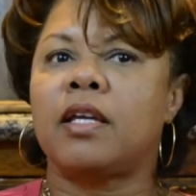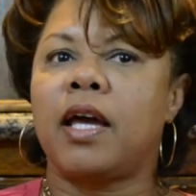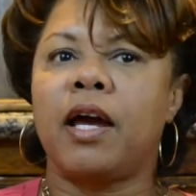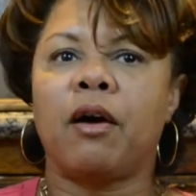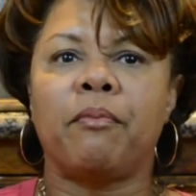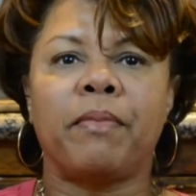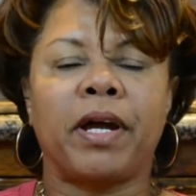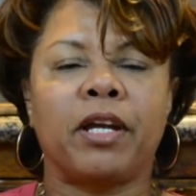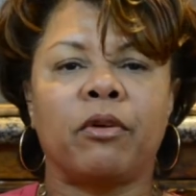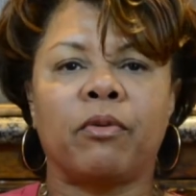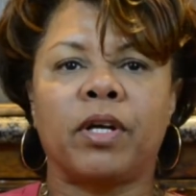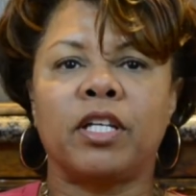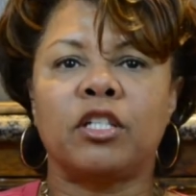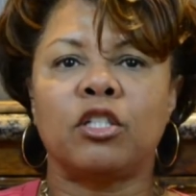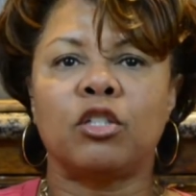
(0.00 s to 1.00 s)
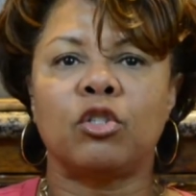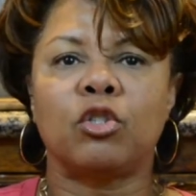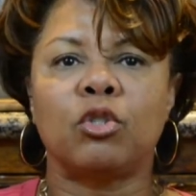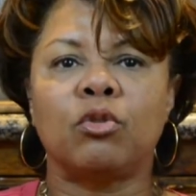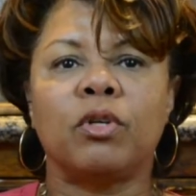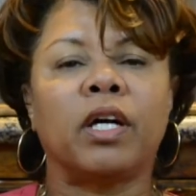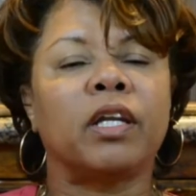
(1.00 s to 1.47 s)
out-migration
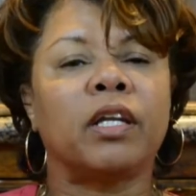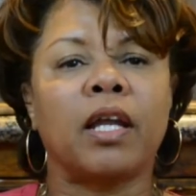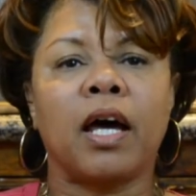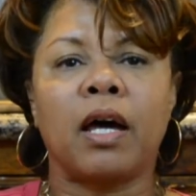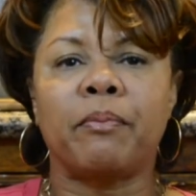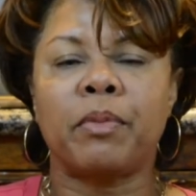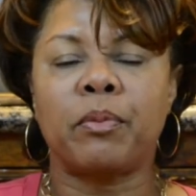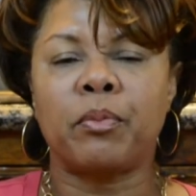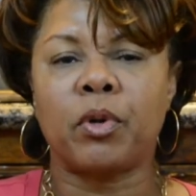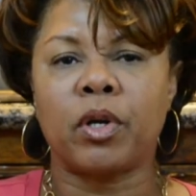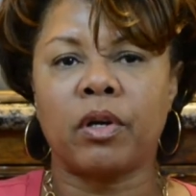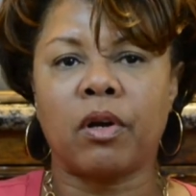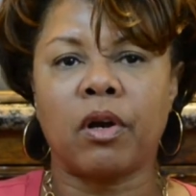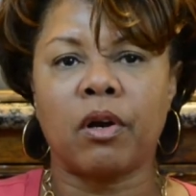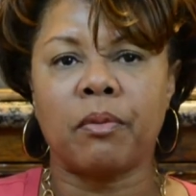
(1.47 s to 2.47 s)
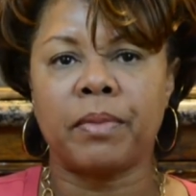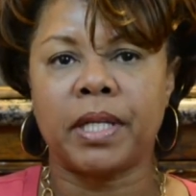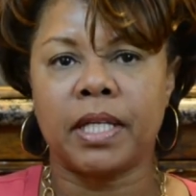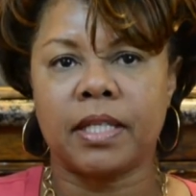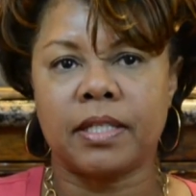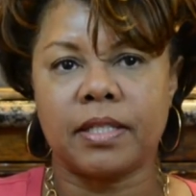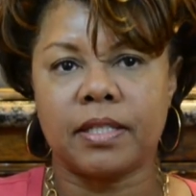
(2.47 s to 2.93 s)
to a non-Memorial Hermann
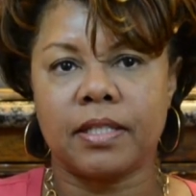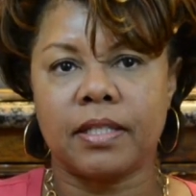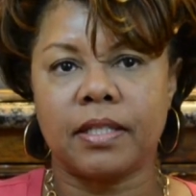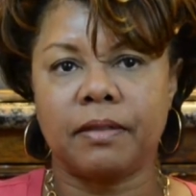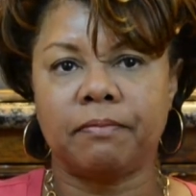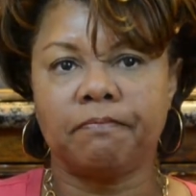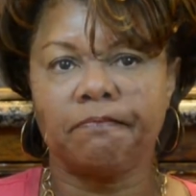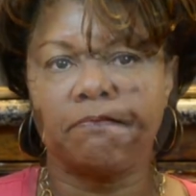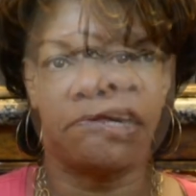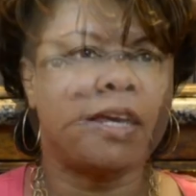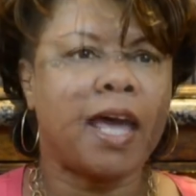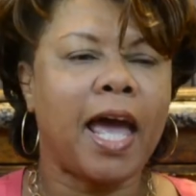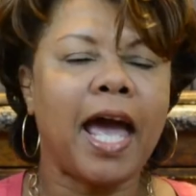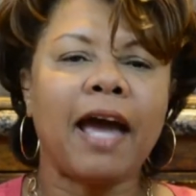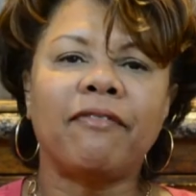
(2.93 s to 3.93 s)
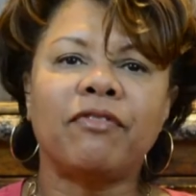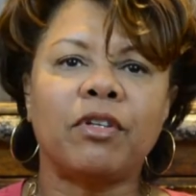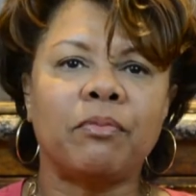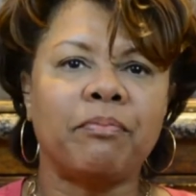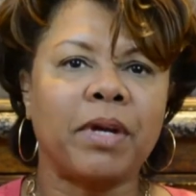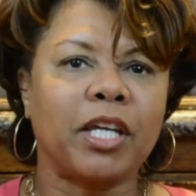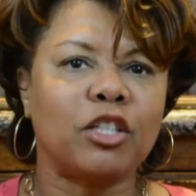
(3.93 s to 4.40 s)
entity. You have to
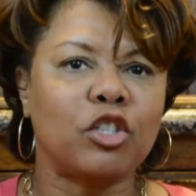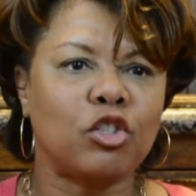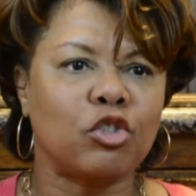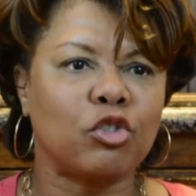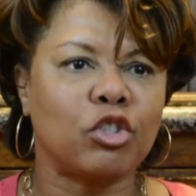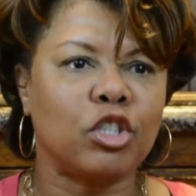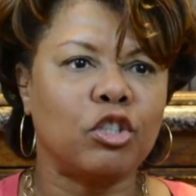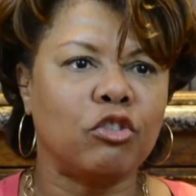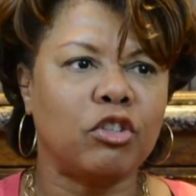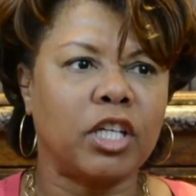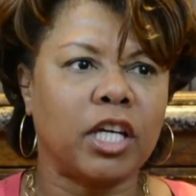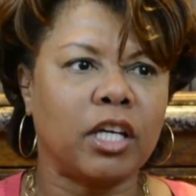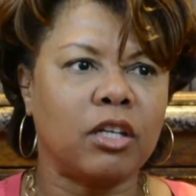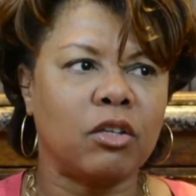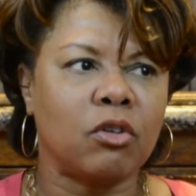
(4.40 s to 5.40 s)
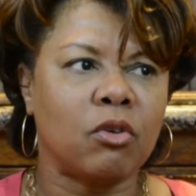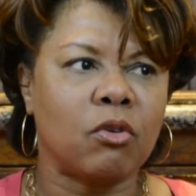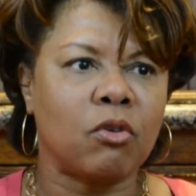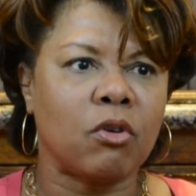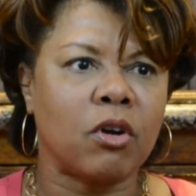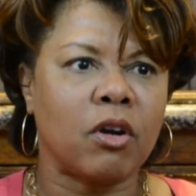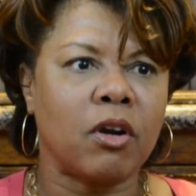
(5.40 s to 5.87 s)
make sure you get
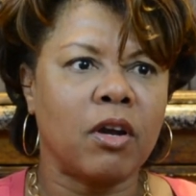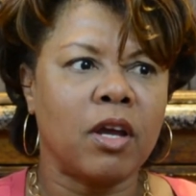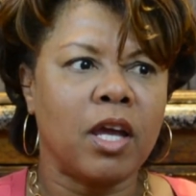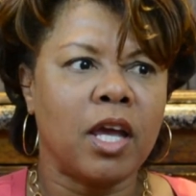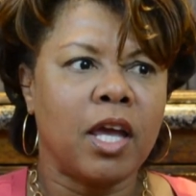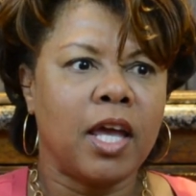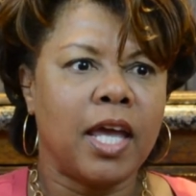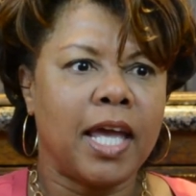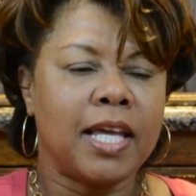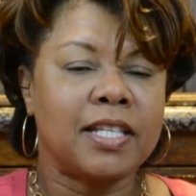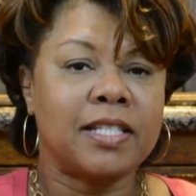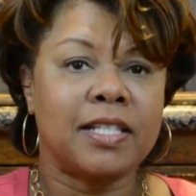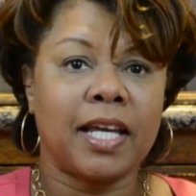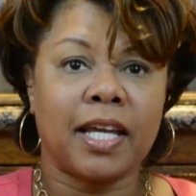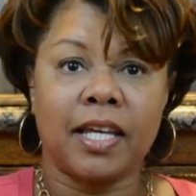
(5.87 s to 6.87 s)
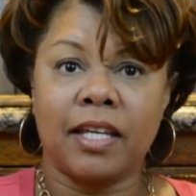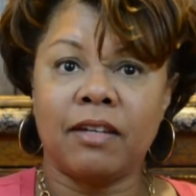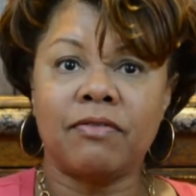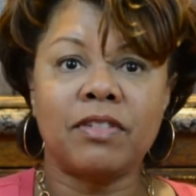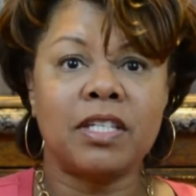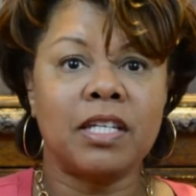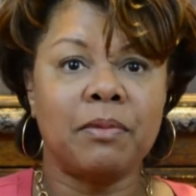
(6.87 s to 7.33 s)
your
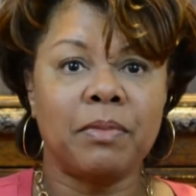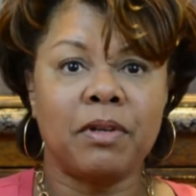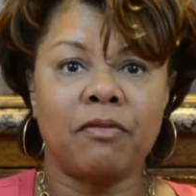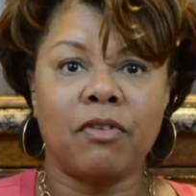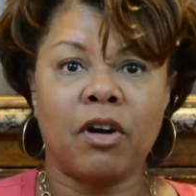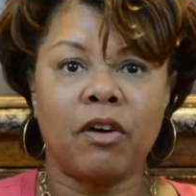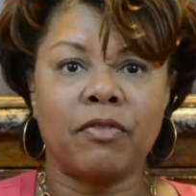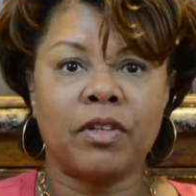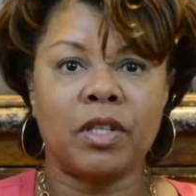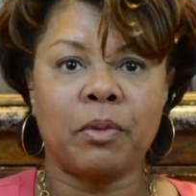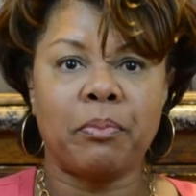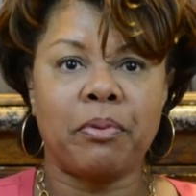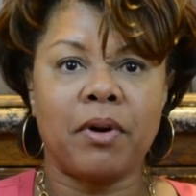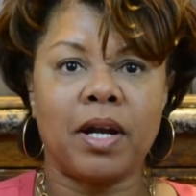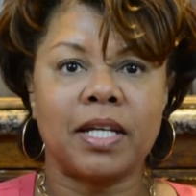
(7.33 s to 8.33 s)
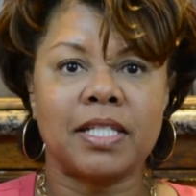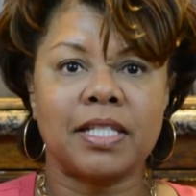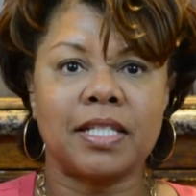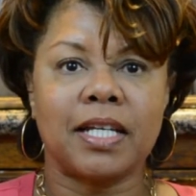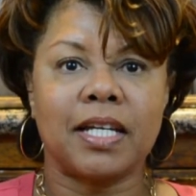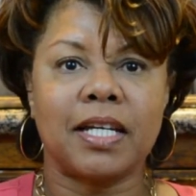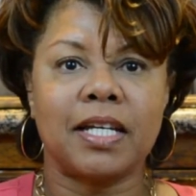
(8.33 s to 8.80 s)
executive team involved in the
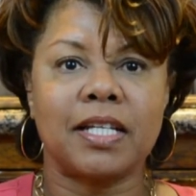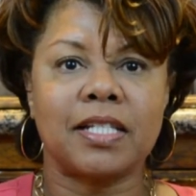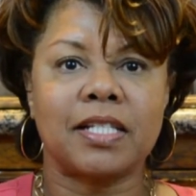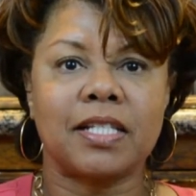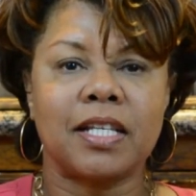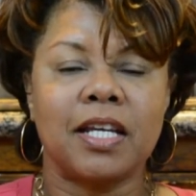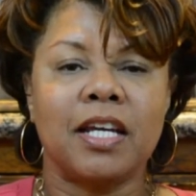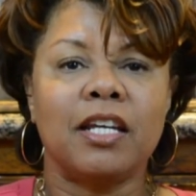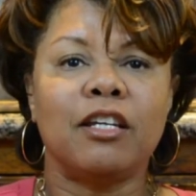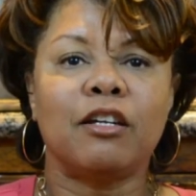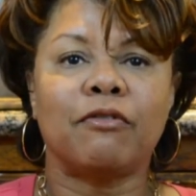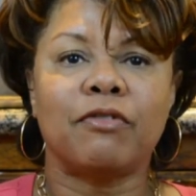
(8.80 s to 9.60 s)
process, your